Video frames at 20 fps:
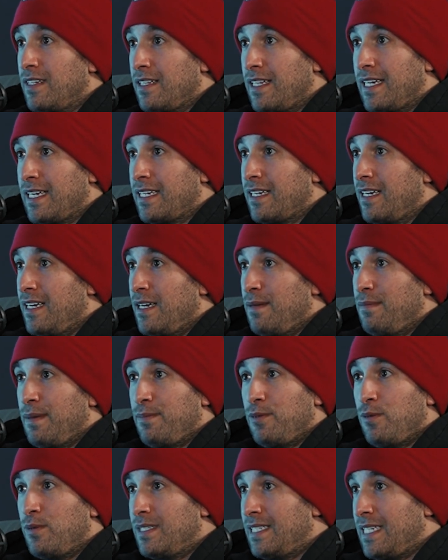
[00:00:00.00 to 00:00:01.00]
Like,
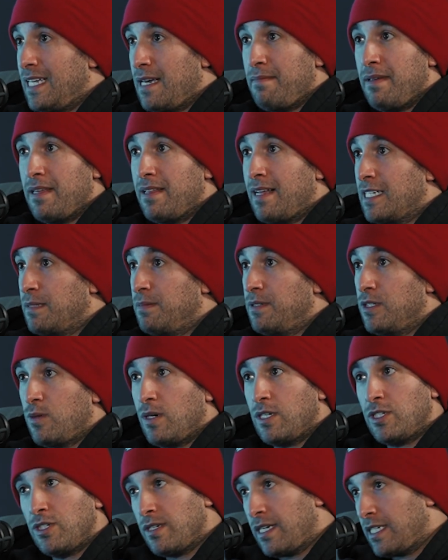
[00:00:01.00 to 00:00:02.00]
people will DM me, they'll ask me a
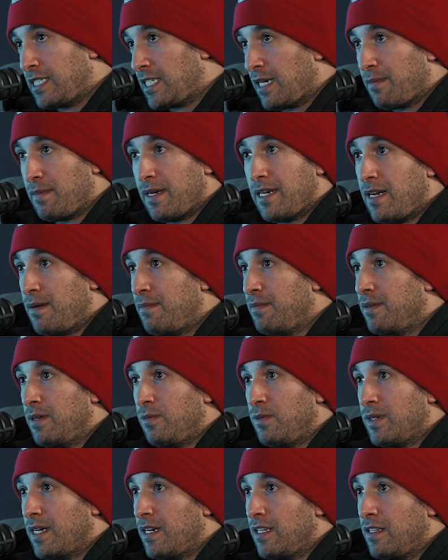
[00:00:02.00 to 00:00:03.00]
question, I send them my number, and
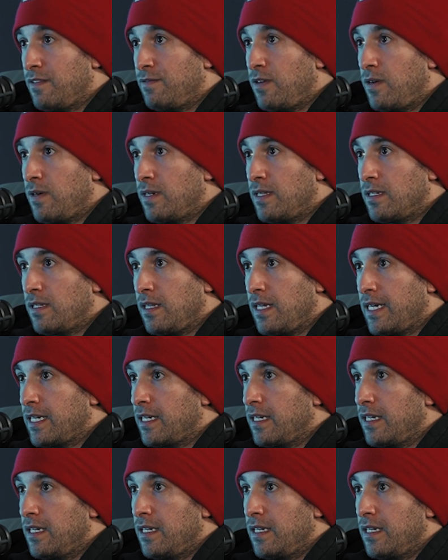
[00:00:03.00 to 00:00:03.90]
we'll get on the phone, and they're like,